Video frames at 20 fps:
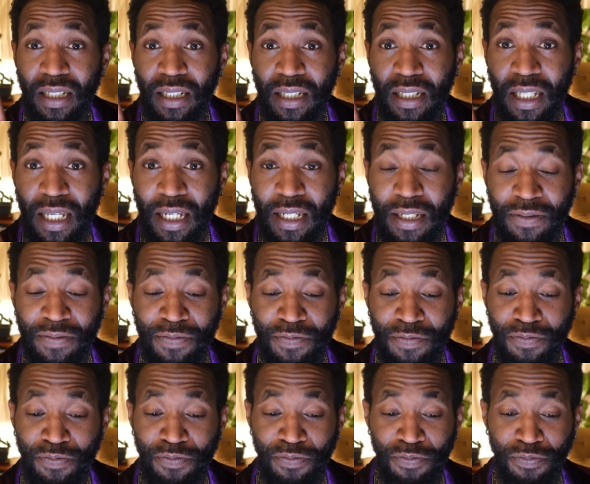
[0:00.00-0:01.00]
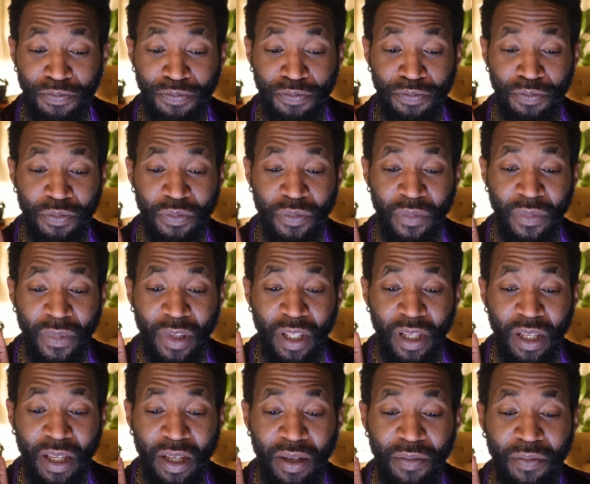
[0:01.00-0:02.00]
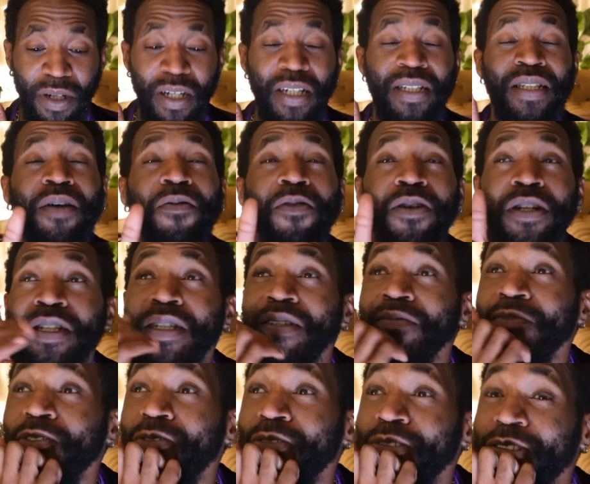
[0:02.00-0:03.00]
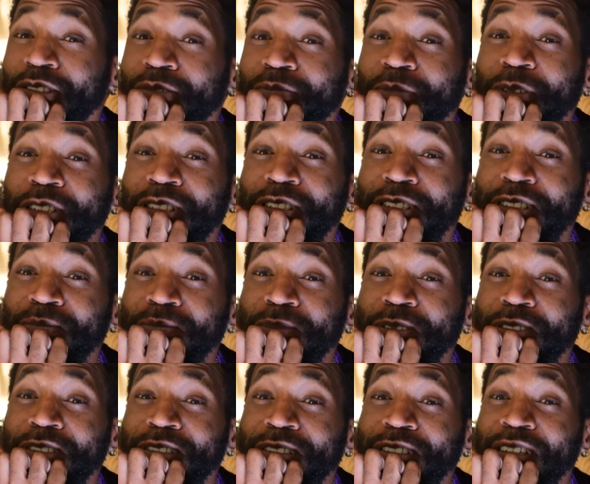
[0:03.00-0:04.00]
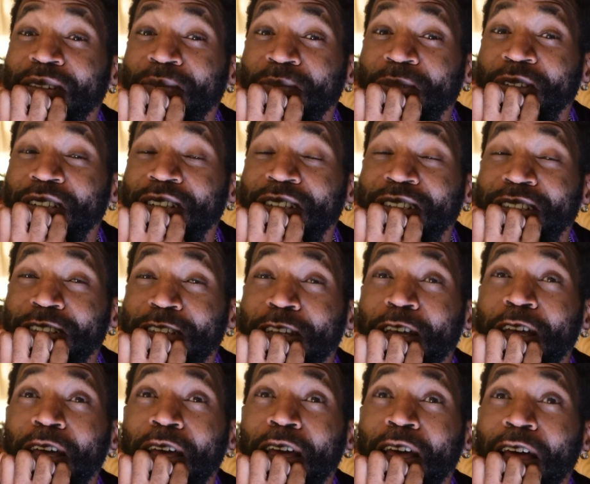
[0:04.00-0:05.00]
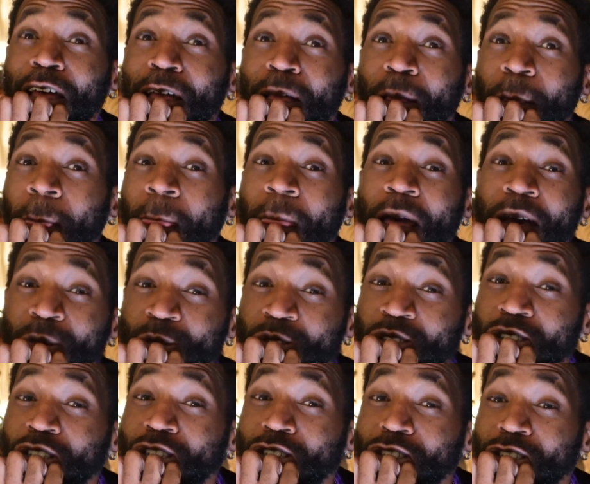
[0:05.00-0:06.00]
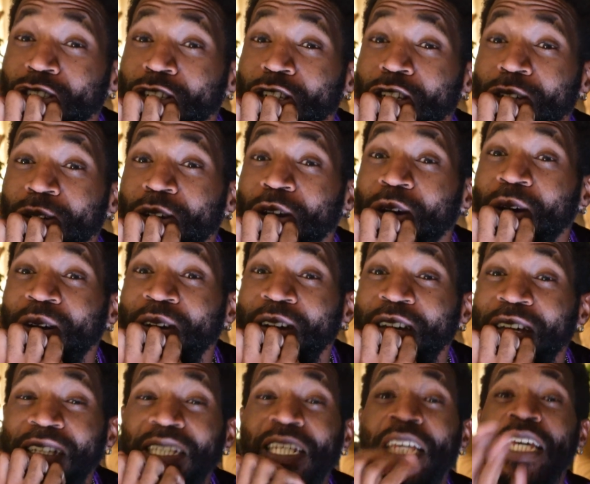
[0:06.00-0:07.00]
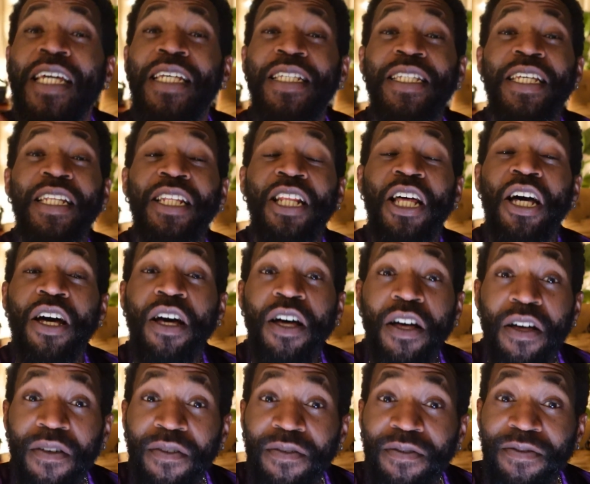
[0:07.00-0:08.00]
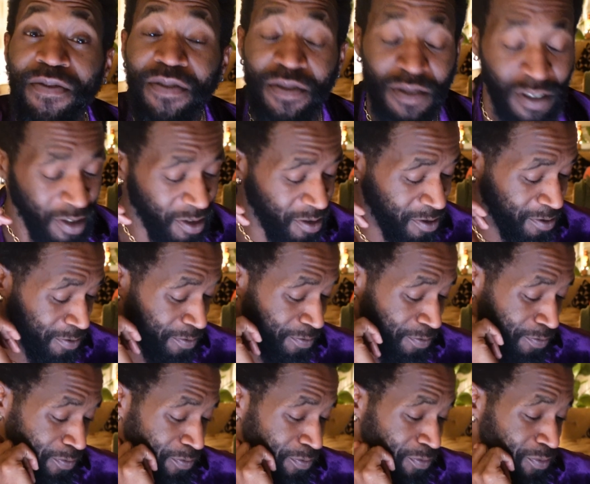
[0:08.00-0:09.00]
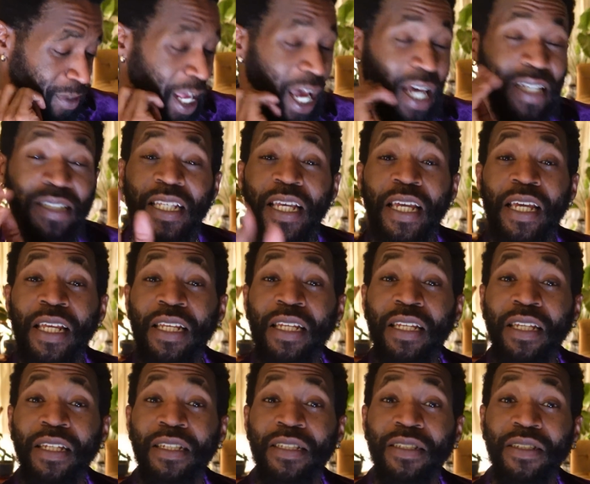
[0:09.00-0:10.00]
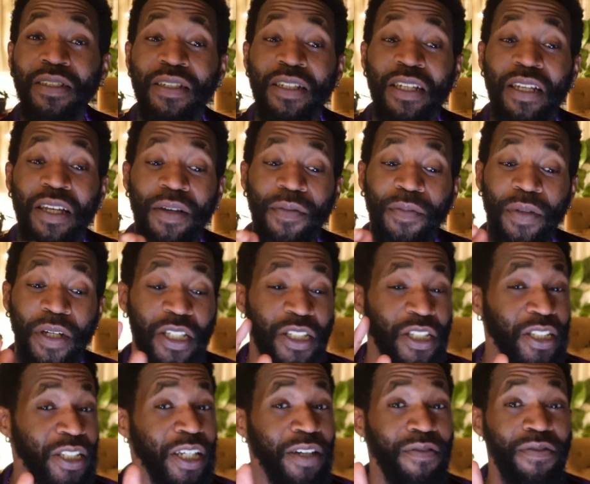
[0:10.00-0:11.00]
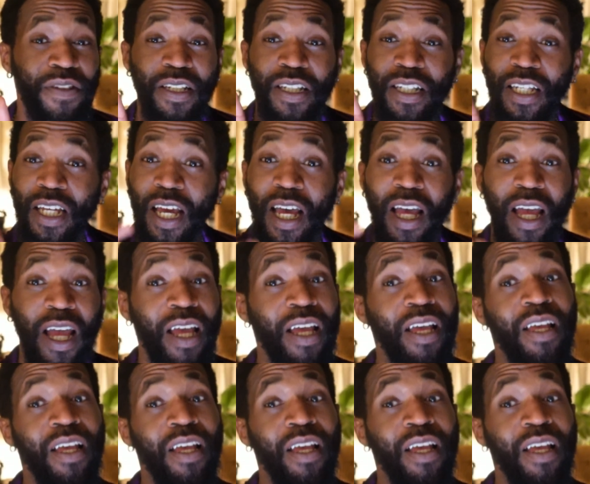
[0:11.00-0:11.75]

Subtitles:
later, because I want to keep going so much deeper into that, because that was a good scenario. Is it love? I say it is, because you never, yeah.